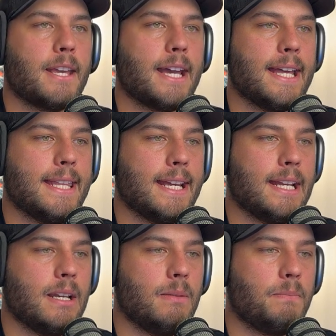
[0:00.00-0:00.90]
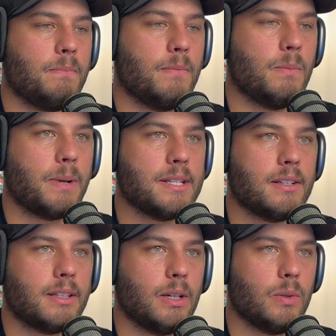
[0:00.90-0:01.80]
And then
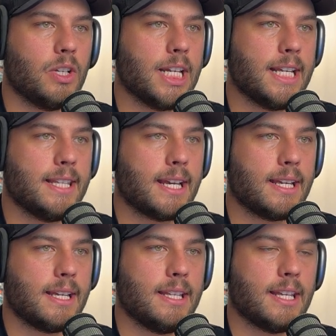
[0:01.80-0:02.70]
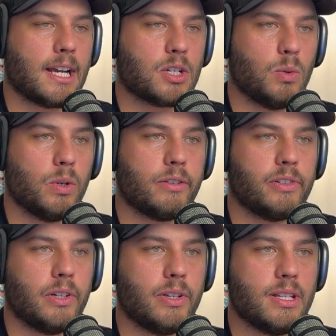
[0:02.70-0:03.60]
basically all you need in the actual
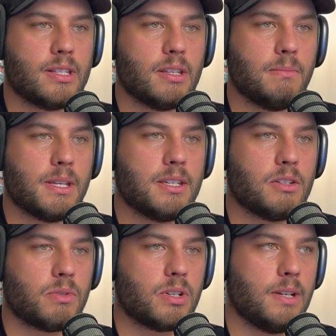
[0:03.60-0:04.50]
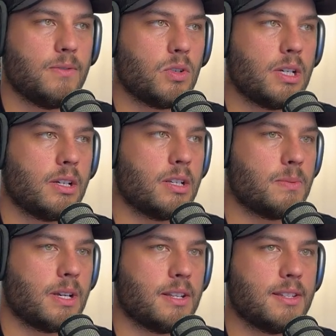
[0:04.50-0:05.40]
workflow is the message received trigger, because
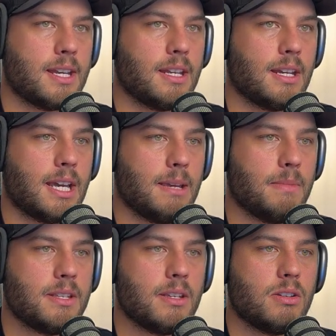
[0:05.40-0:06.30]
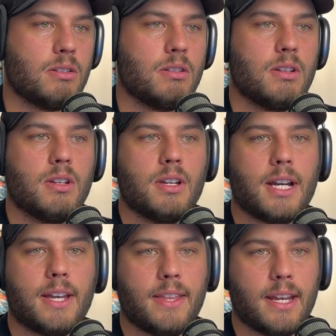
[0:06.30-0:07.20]
we're going to send it a message.
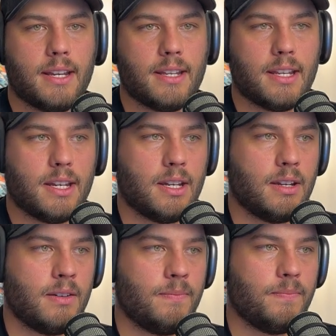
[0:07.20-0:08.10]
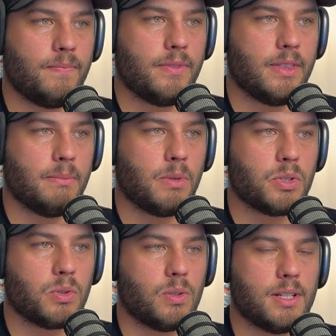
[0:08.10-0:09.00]
And then in the
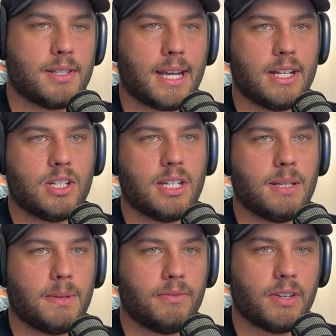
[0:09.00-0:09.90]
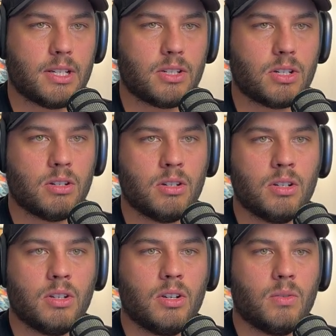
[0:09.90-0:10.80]
module, it's HTTP fetch,
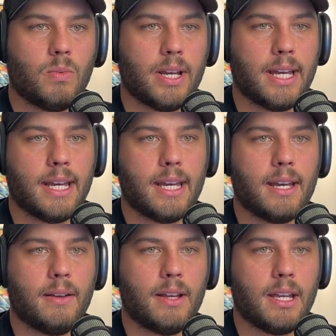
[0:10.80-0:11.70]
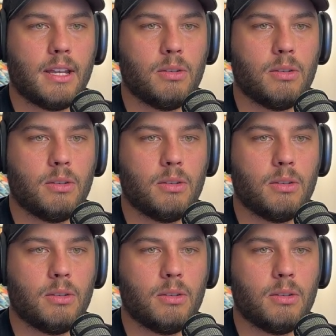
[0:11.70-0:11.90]
where you